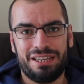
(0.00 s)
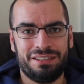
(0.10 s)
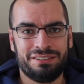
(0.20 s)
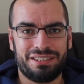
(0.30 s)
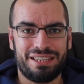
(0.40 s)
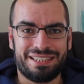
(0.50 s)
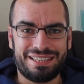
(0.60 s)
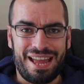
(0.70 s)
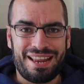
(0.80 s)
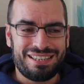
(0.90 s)
And
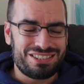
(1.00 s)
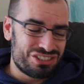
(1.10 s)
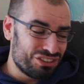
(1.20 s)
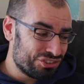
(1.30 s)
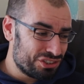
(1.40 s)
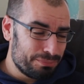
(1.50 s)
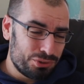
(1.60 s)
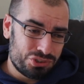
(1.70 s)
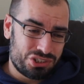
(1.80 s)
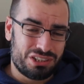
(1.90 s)
again, it's not so
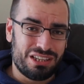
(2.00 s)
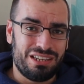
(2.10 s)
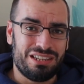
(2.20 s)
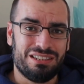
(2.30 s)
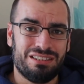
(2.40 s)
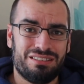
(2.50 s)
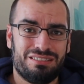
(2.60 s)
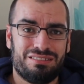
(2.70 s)
much the